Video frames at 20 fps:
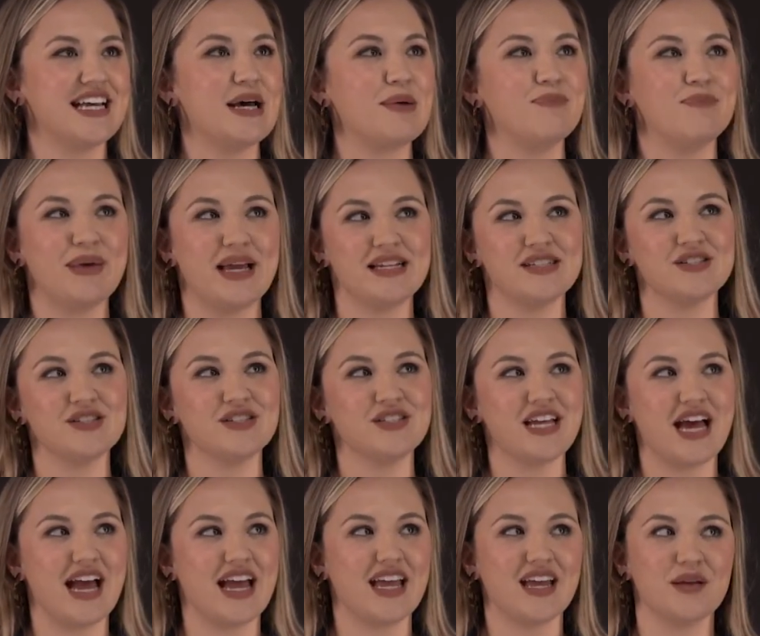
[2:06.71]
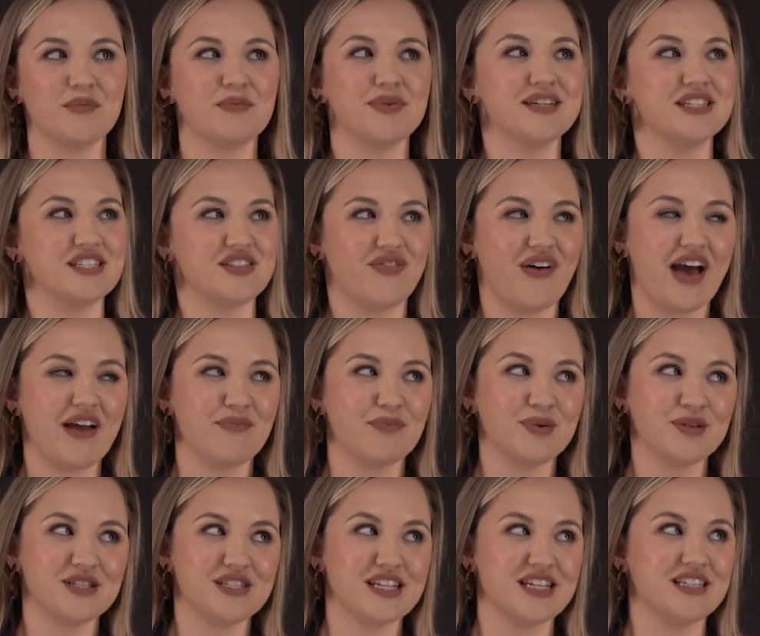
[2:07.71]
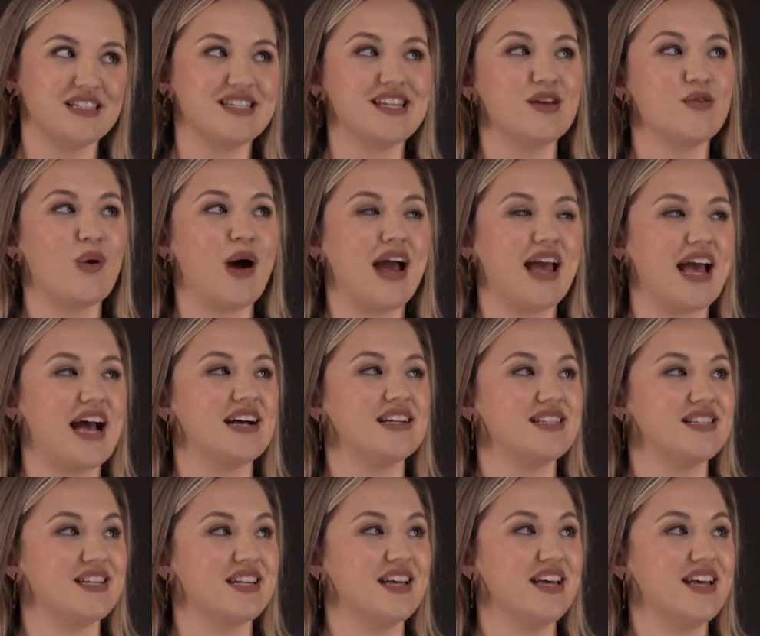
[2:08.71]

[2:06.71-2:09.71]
a basal diet plus 5% DYS.